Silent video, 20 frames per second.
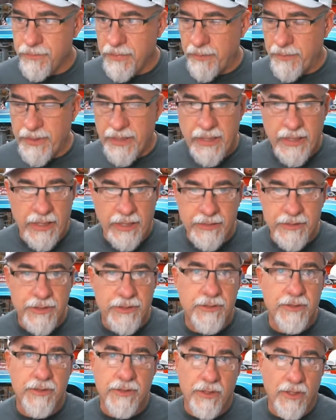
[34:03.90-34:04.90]

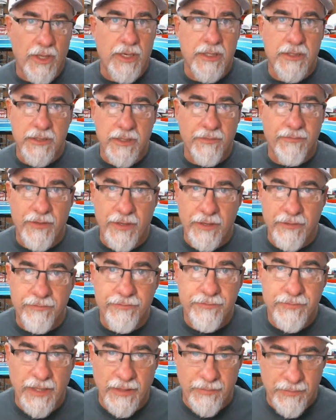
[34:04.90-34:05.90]
there's a lot of stuff that
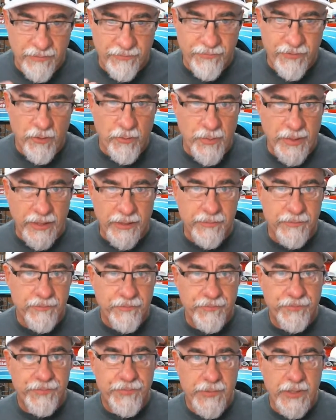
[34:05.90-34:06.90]
I've been filming,
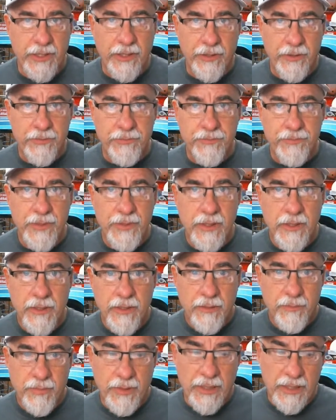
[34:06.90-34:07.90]

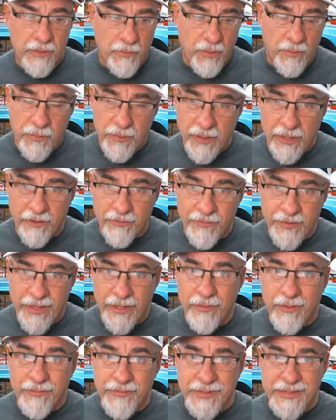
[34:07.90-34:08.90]
but I don't want to put out a
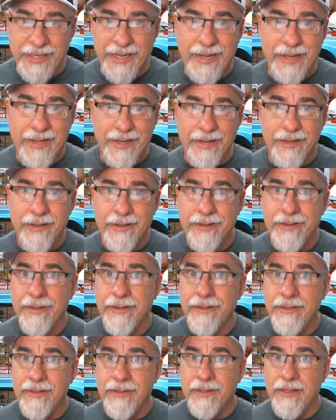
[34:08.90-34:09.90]
video every day.
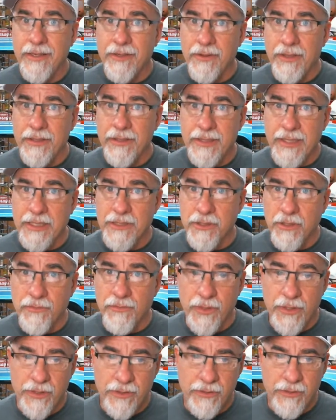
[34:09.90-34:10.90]
I think it's
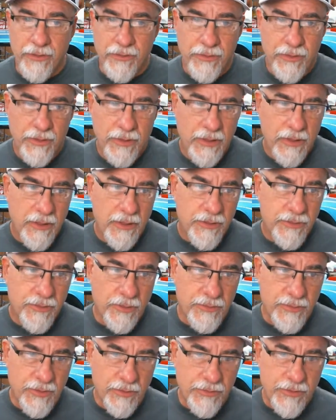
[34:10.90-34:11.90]
overkill. So
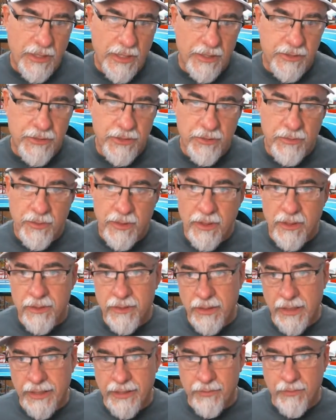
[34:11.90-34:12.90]
I'm still trying to do one
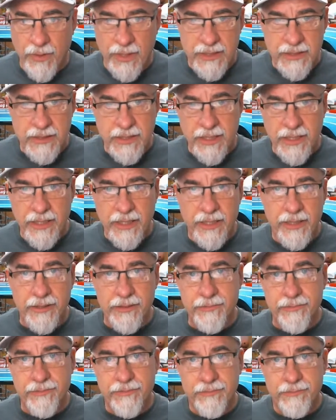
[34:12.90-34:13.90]
like Wednesday
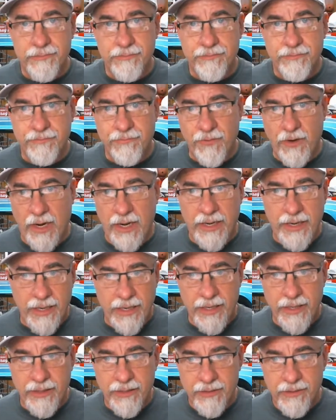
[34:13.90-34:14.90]
and
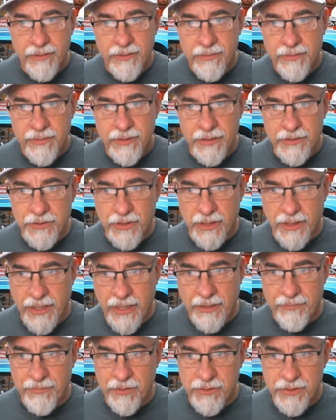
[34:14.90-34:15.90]
Friday and try to
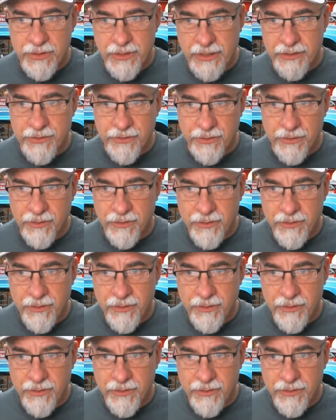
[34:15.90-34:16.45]
keep those things